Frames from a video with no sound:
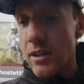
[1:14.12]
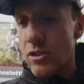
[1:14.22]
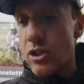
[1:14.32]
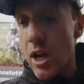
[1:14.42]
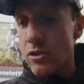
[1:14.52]
Yeah,
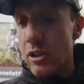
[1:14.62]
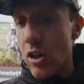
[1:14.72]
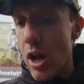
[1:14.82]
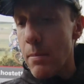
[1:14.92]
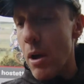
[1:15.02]
it's a challenging
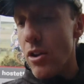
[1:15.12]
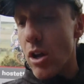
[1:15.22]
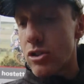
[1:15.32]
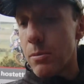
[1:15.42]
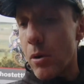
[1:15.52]
climb.
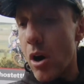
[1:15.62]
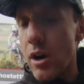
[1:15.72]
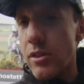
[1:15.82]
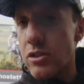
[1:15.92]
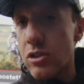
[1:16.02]
Not super
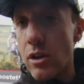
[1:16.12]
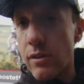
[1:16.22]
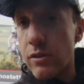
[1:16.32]
hard at the start.